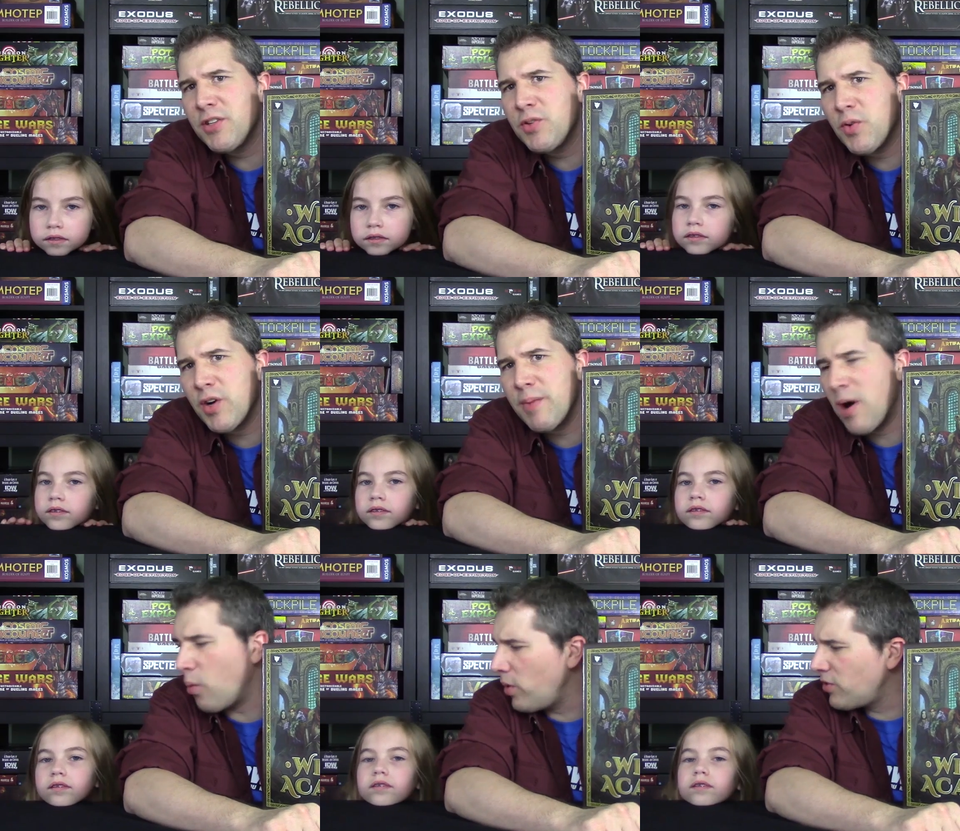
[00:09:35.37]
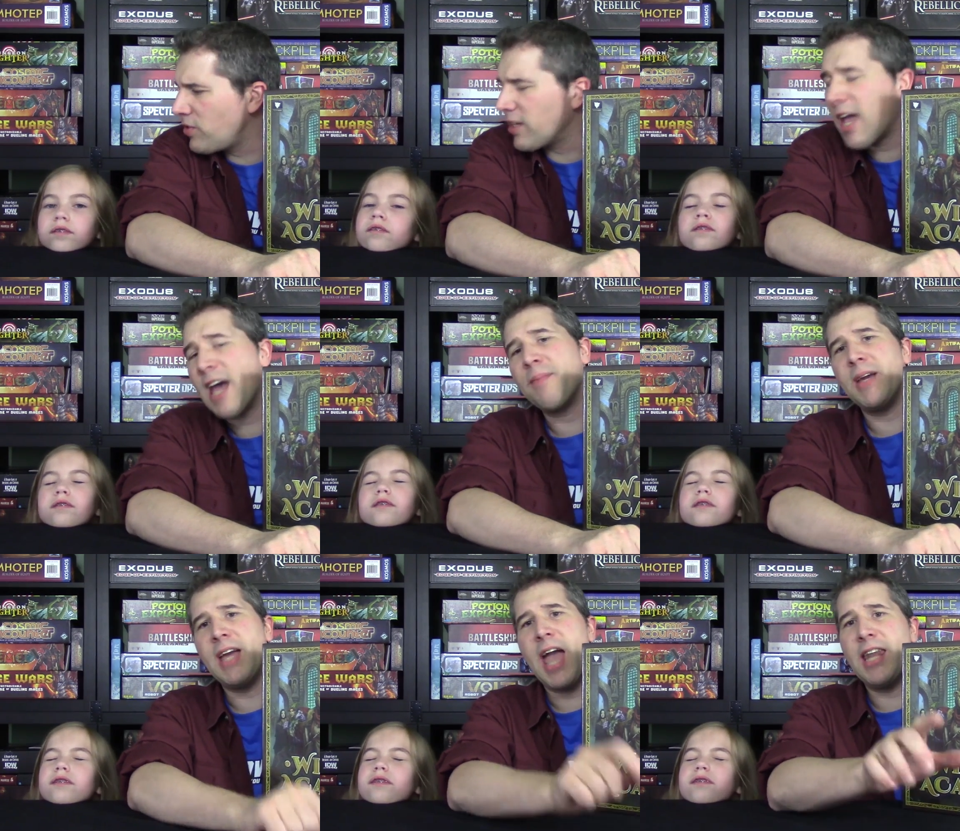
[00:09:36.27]
Speaker 1: story about Wizards
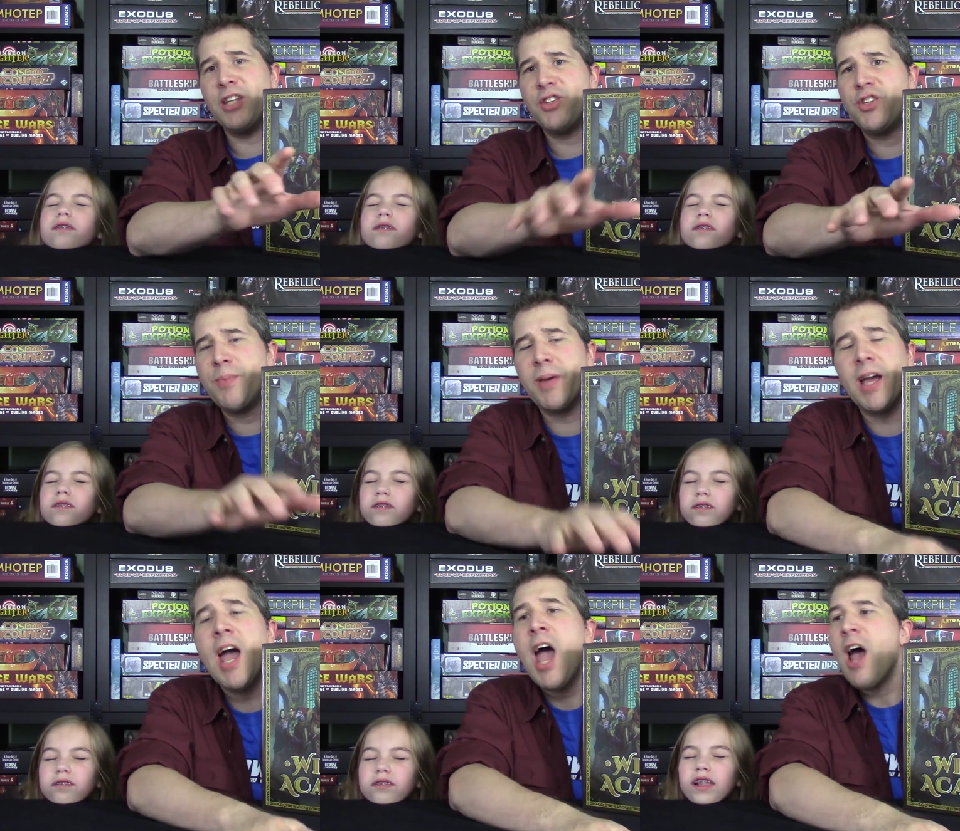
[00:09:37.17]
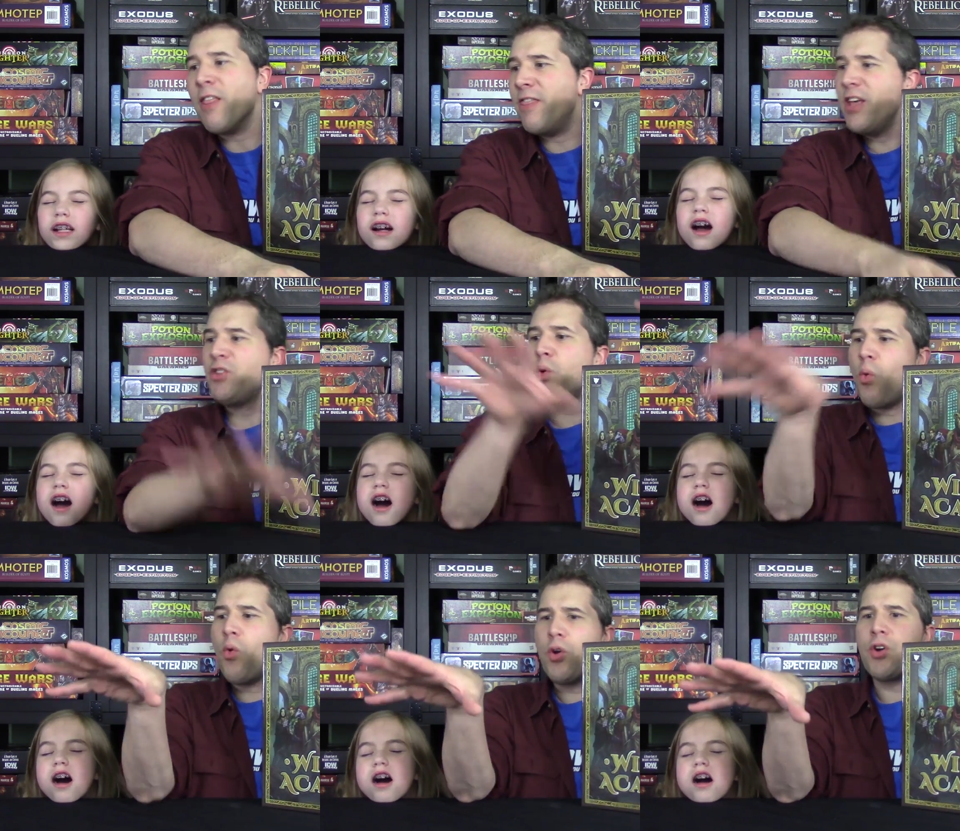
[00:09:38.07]
Academy and its shipping. This
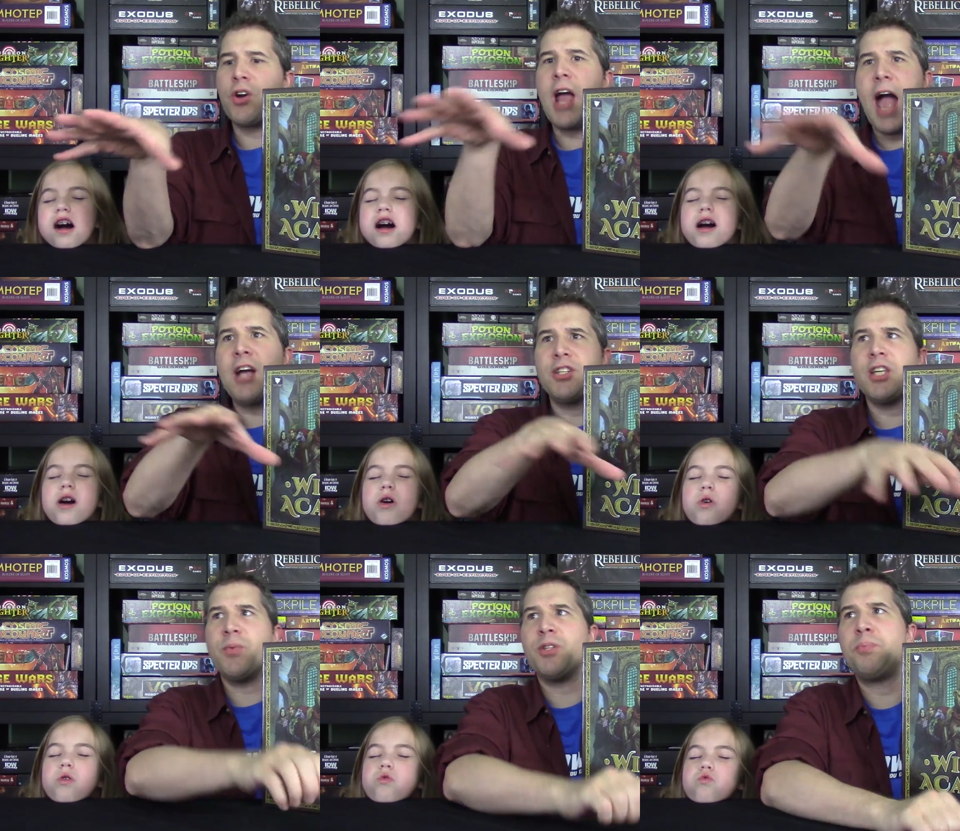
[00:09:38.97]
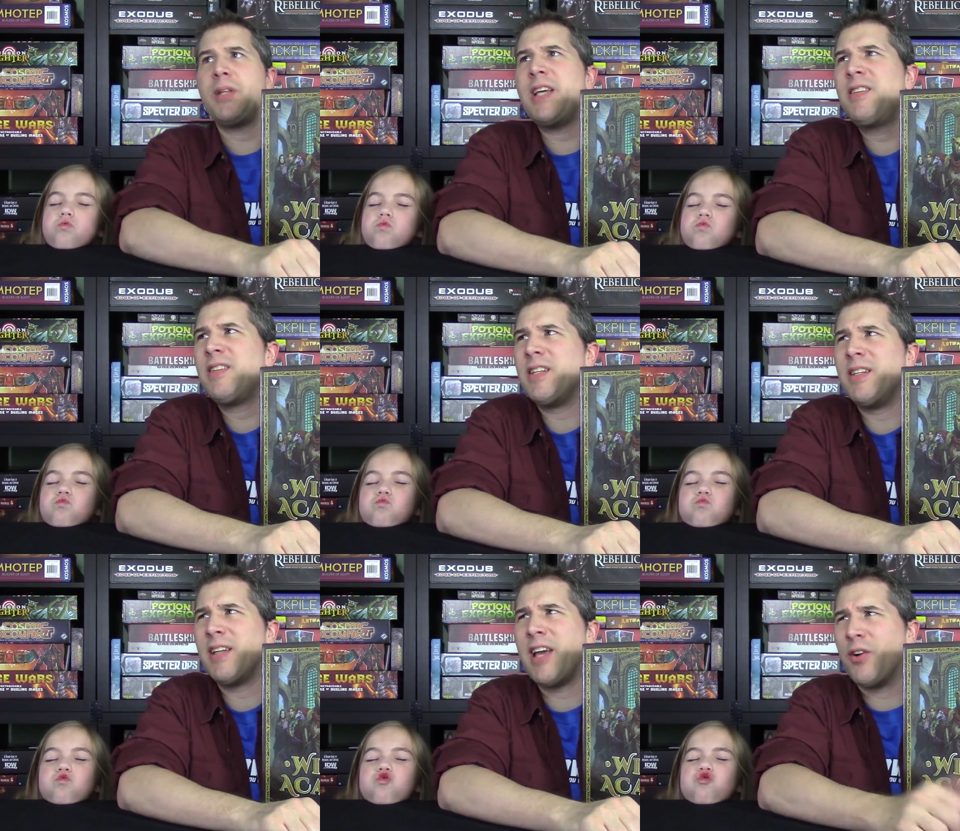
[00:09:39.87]
order actually was placed
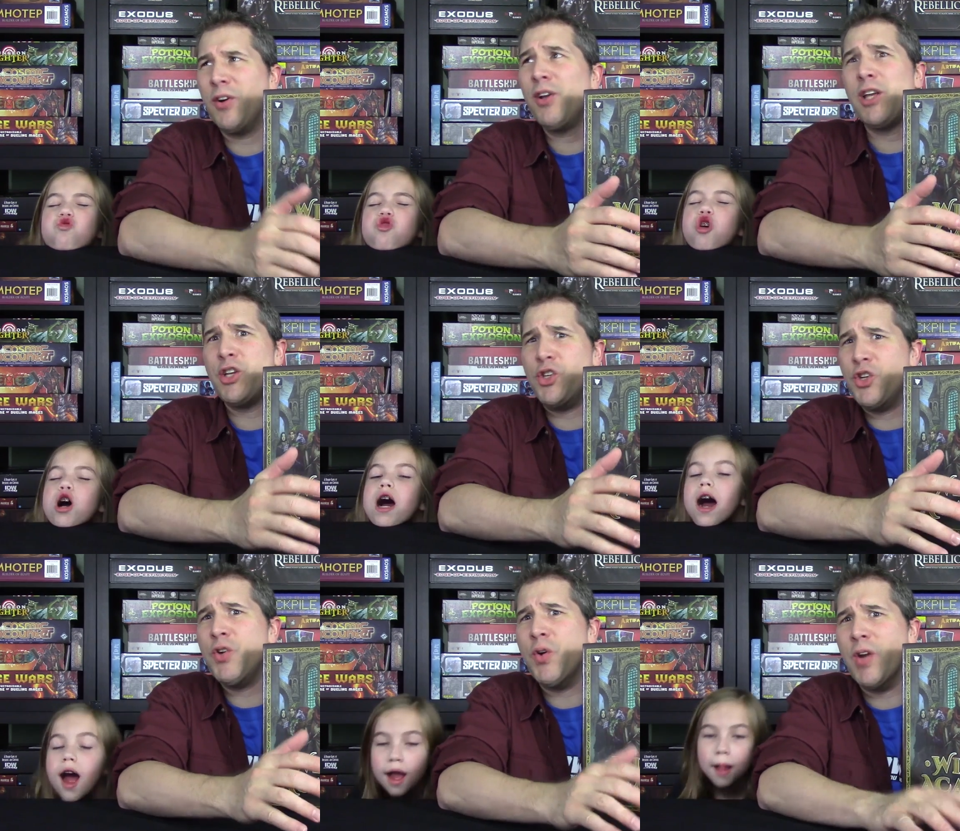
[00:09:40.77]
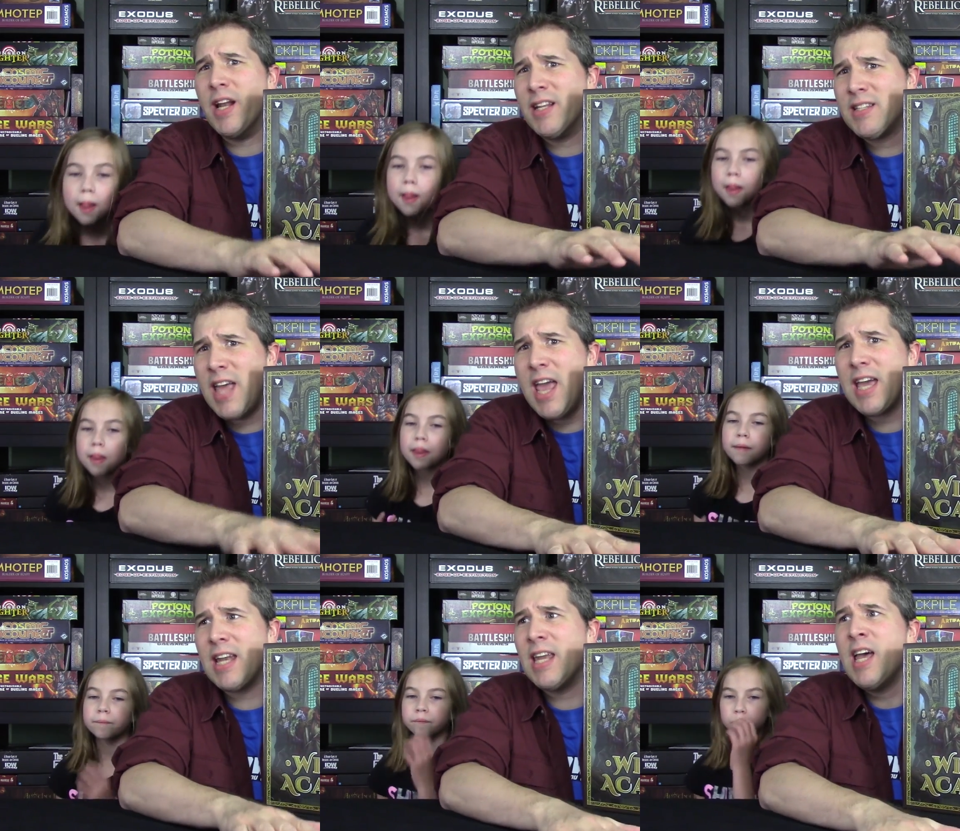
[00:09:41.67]
in like early June, and it's
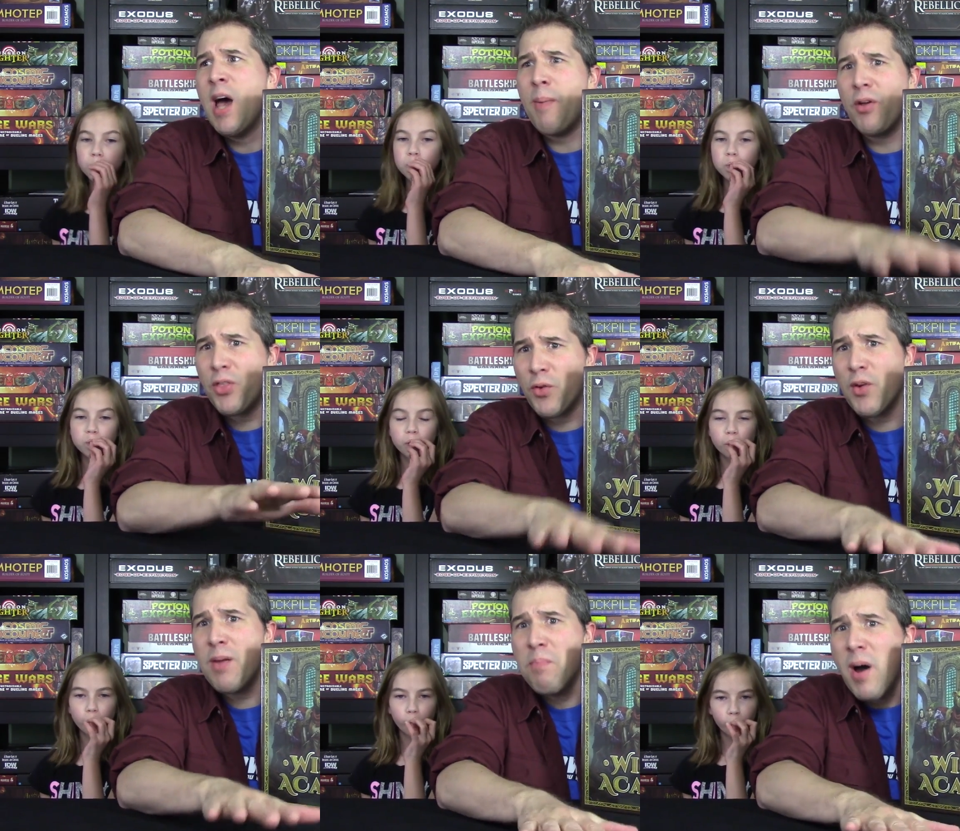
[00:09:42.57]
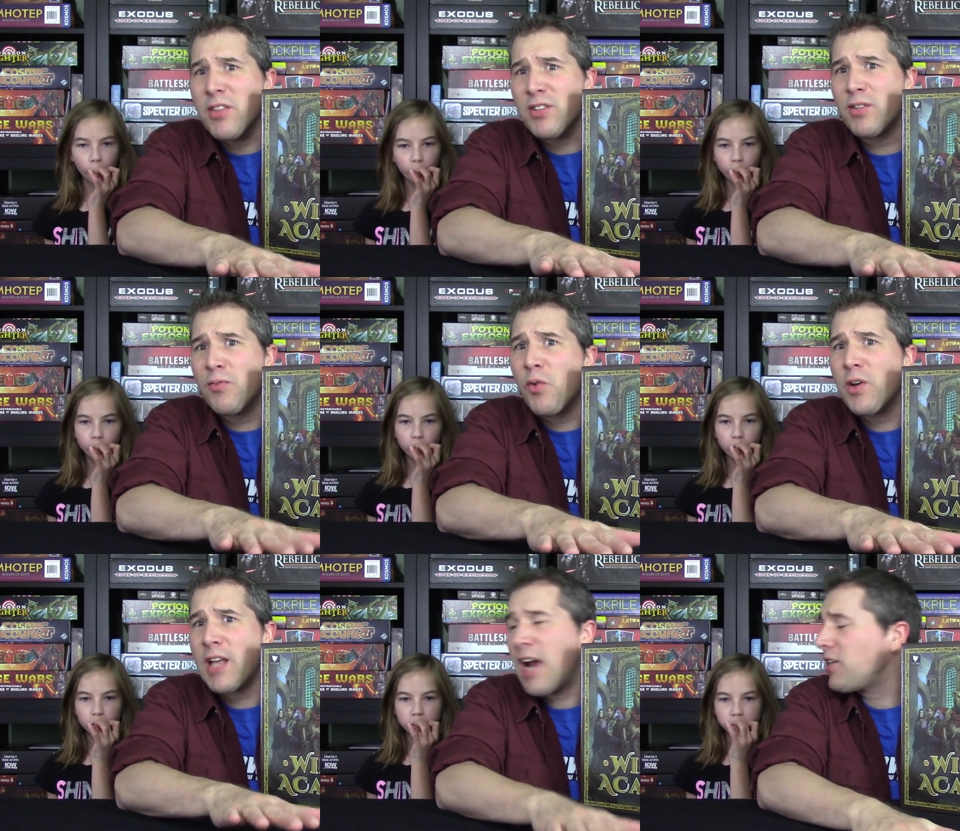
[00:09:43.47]
taken about three months for
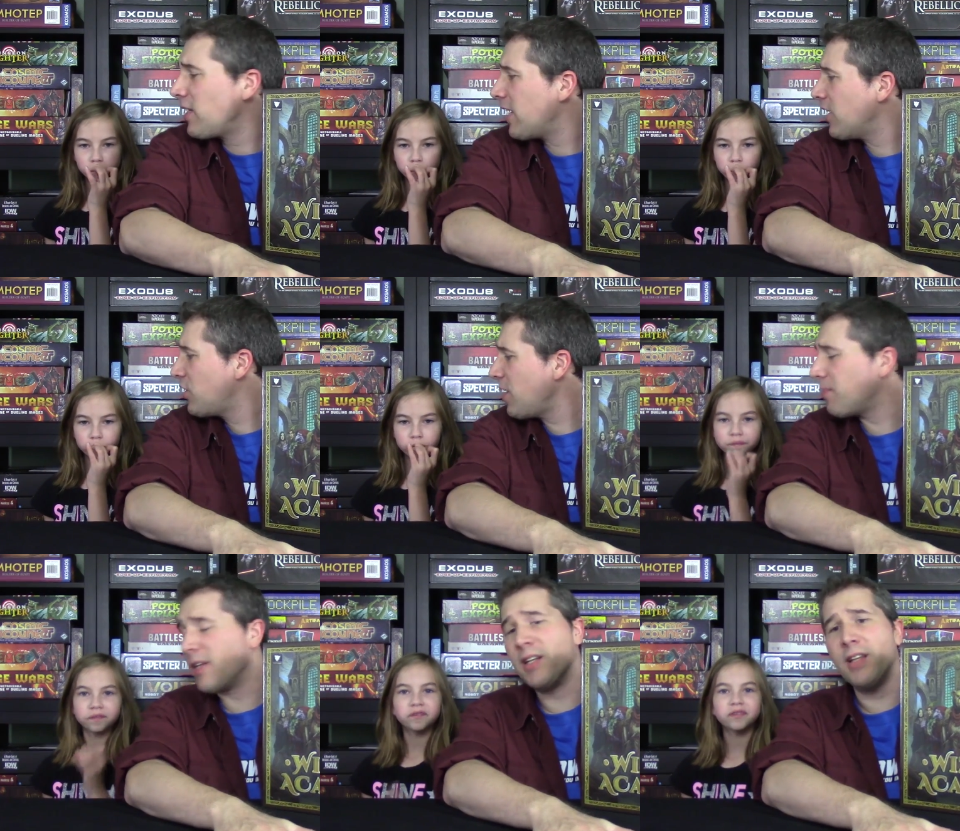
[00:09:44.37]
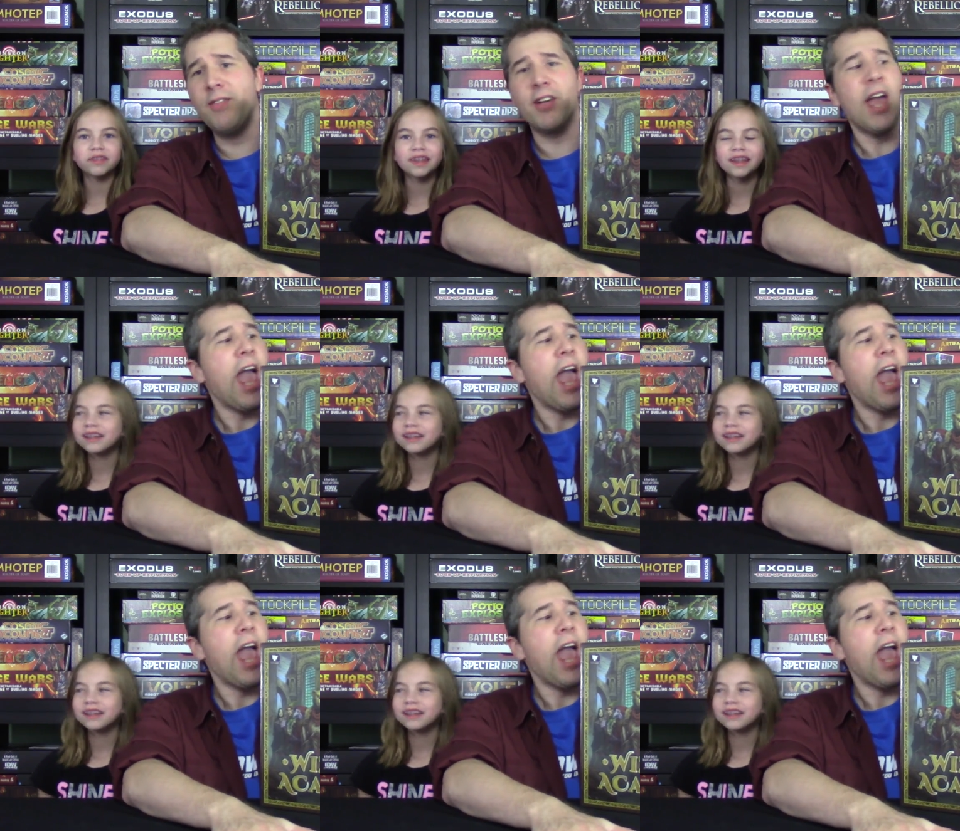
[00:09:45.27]
it to actually get shipped and delivered